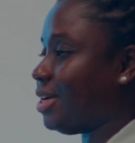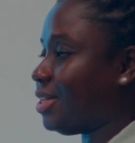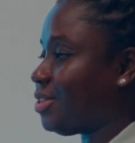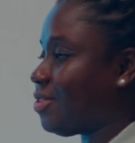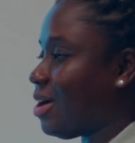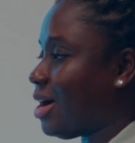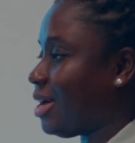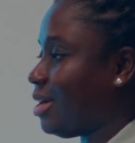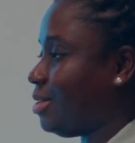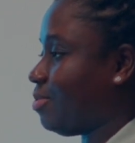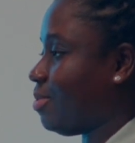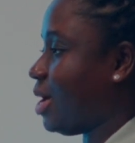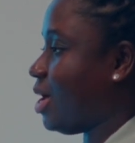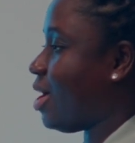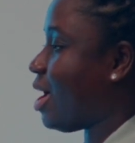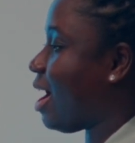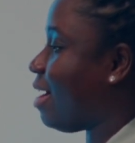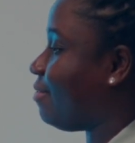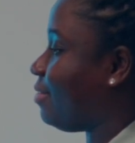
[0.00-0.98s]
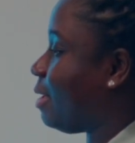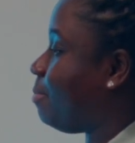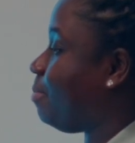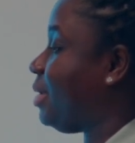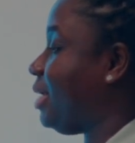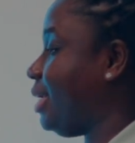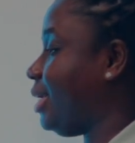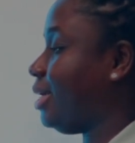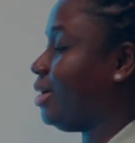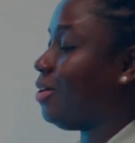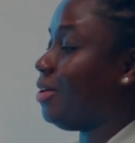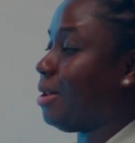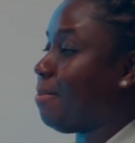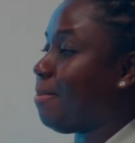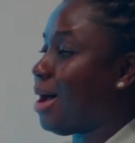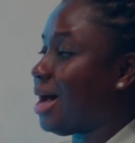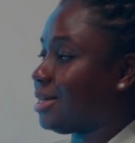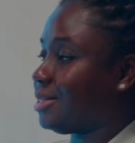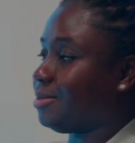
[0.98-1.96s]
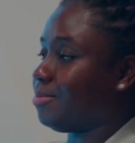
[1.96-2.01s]
first graph is where you have the peak or the
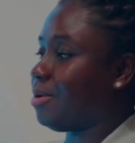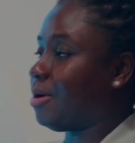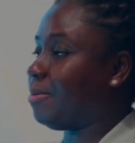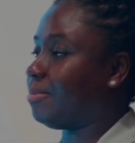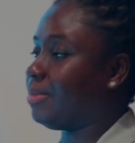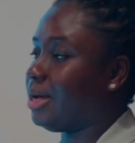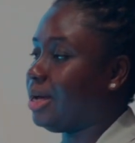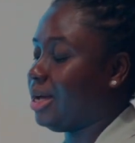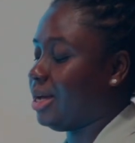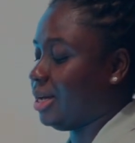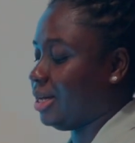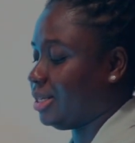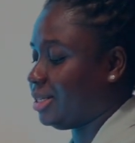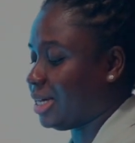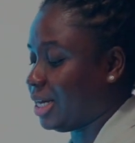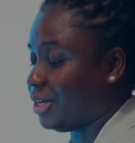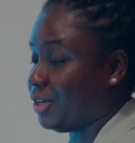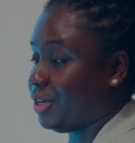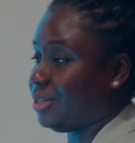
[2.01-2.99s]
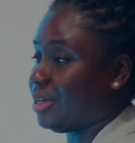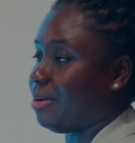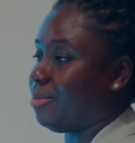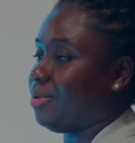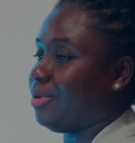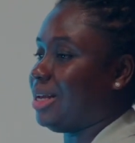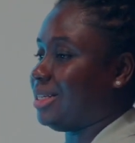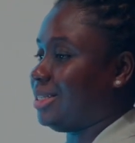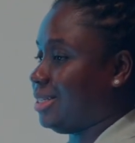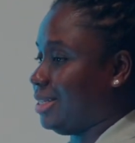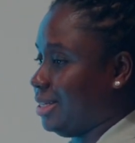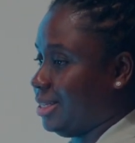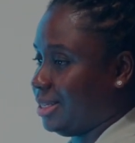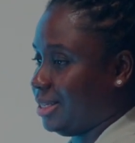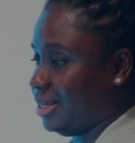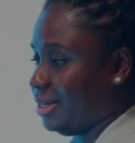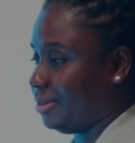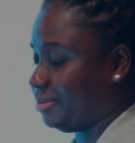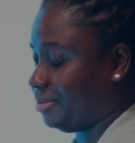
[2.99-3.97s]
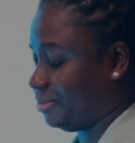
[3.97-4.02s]
maximum titratable
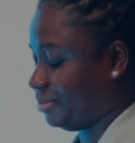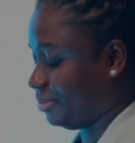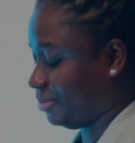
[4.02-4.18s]
acidity.